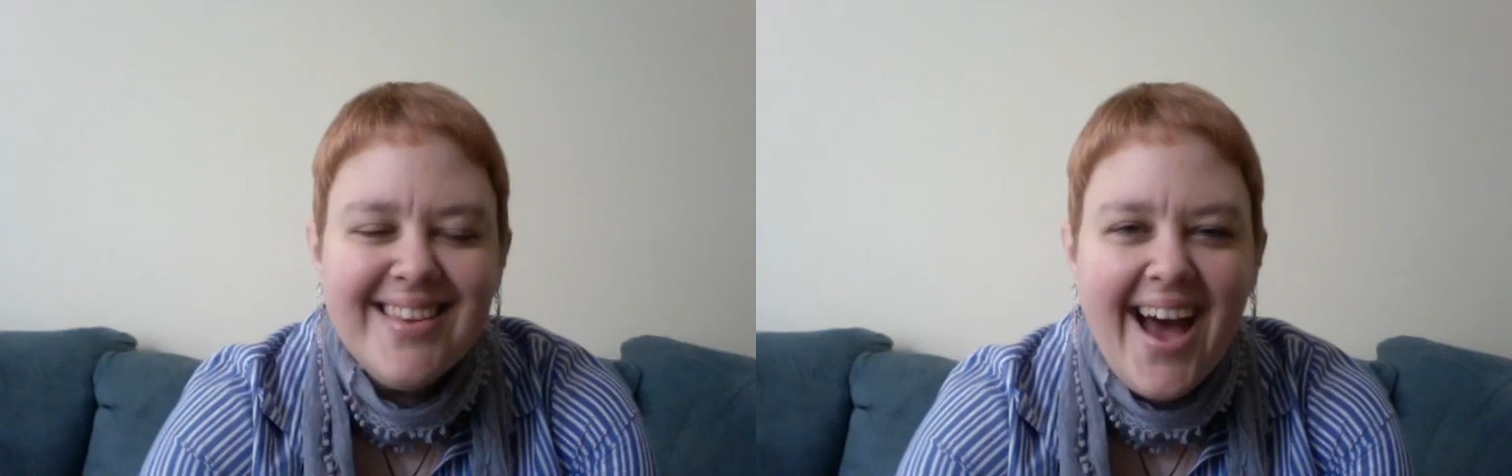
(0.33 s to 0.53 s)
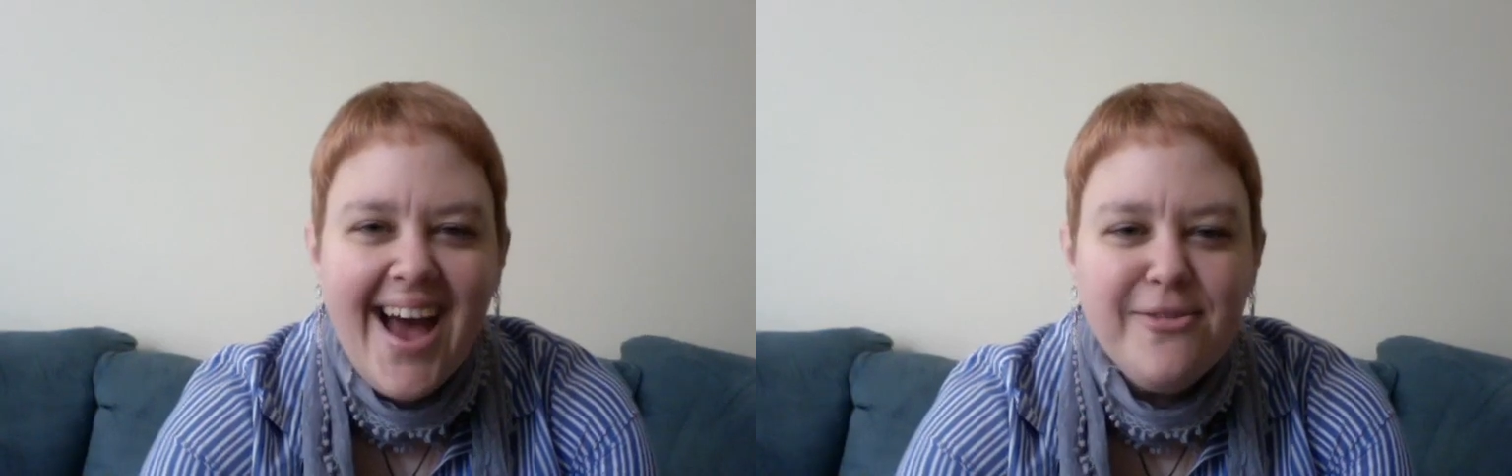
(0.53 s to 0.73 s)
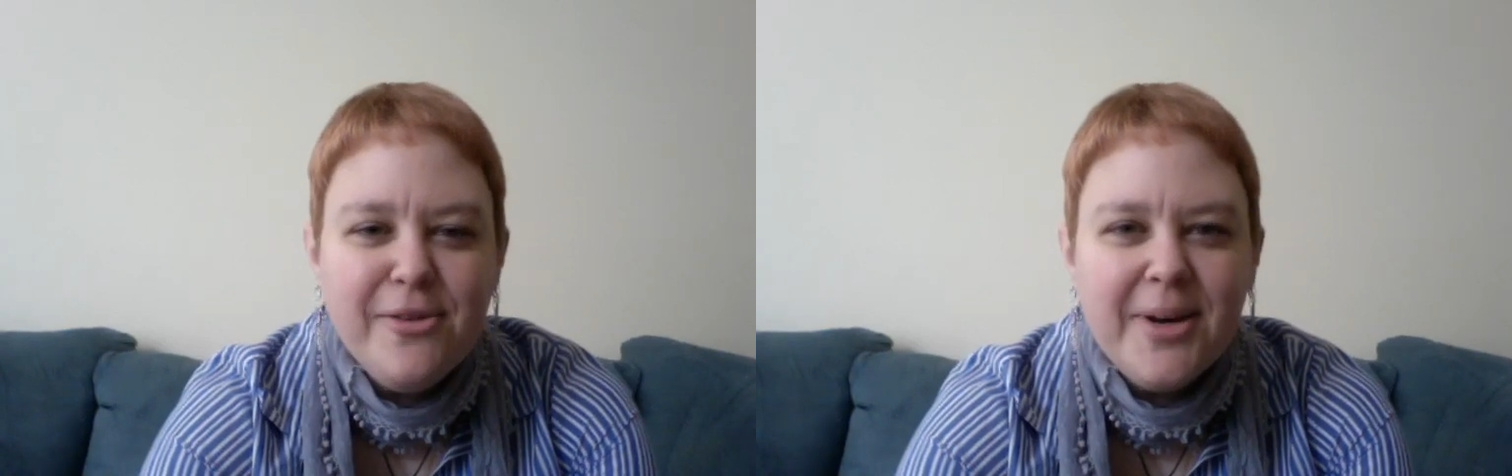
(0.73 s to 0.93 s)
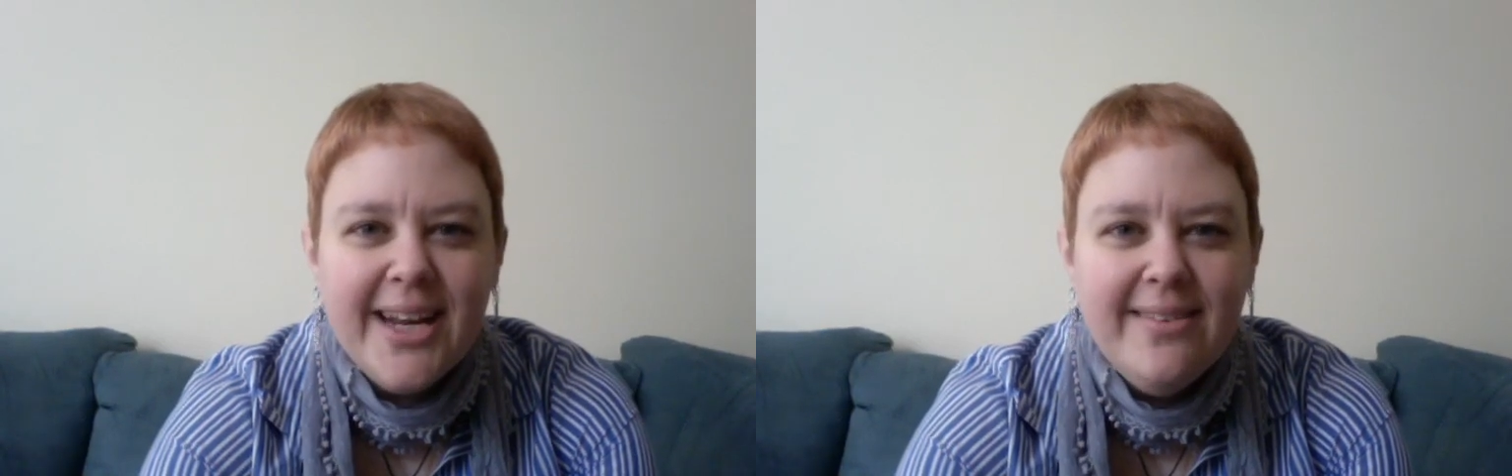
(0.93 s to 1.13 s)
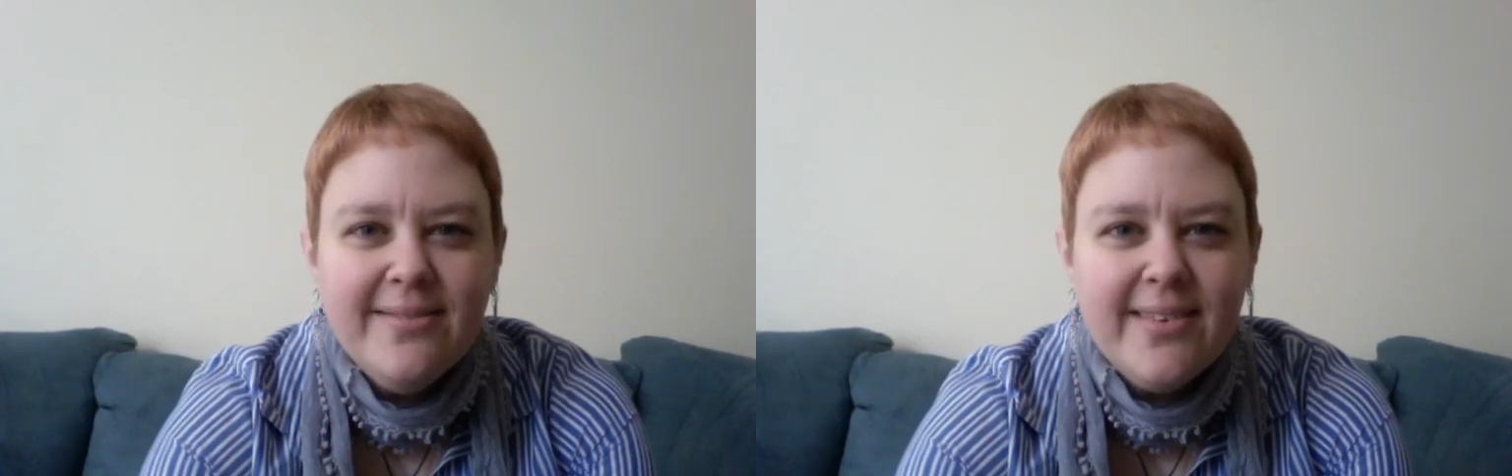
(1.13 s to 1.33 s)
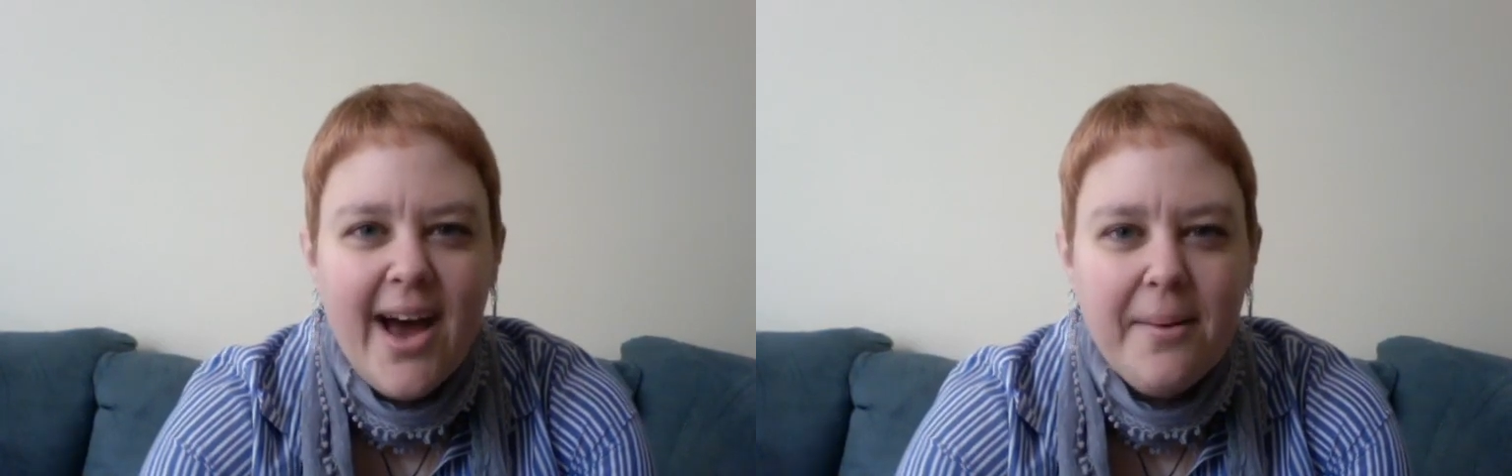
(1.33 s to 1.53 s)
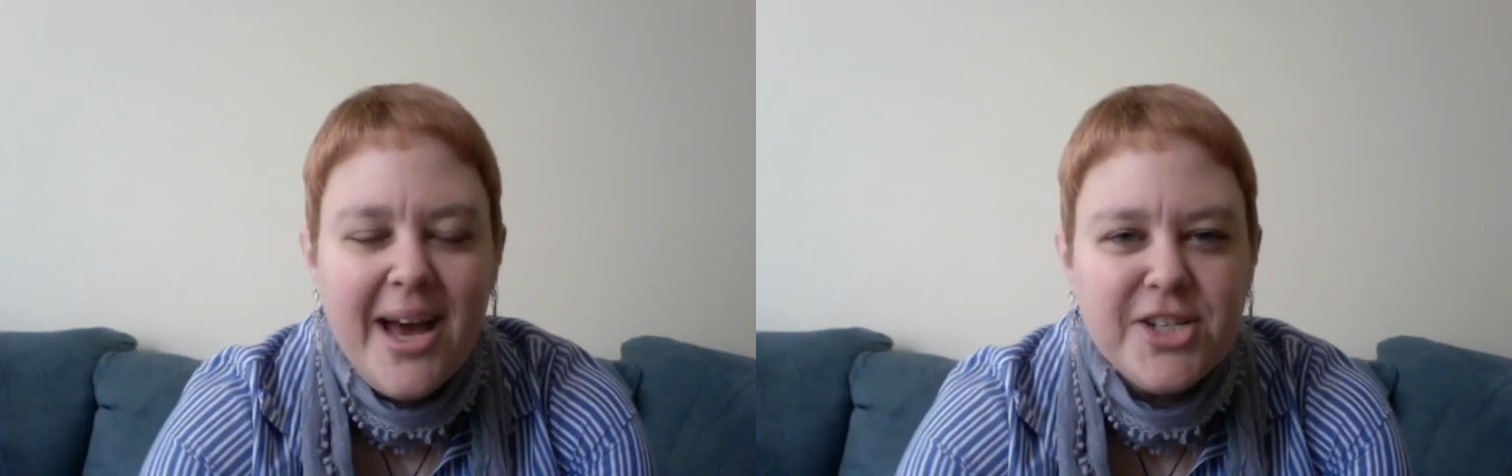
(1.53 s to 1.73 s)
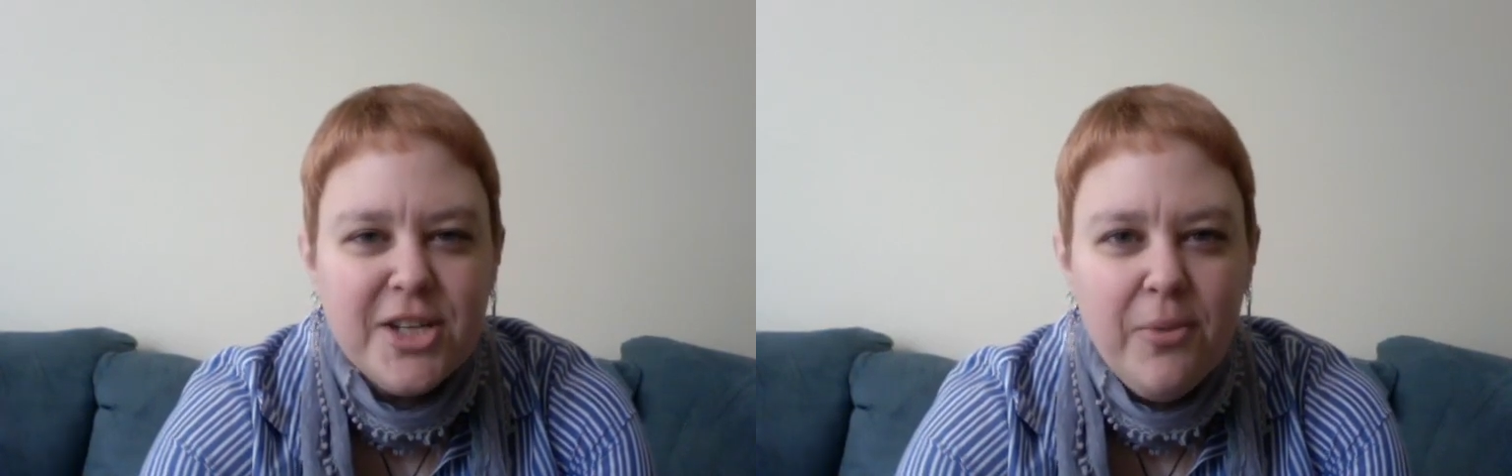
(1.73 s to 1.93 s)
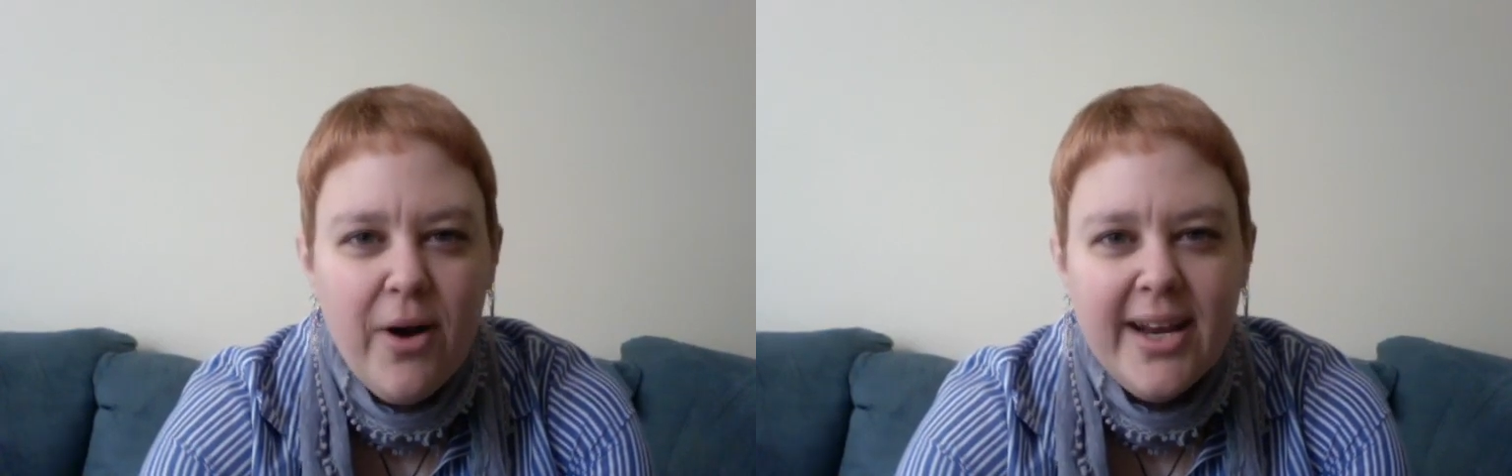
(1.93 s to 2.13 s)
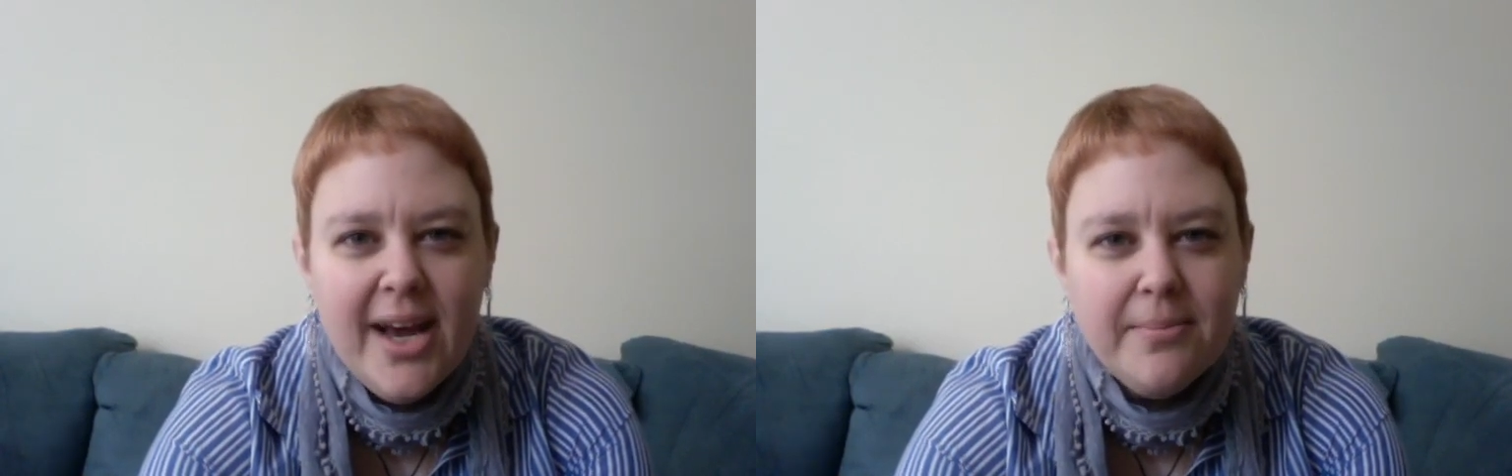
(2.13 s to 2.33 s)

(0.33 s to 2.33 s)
Hi everybody, I'm Ashley Moretti.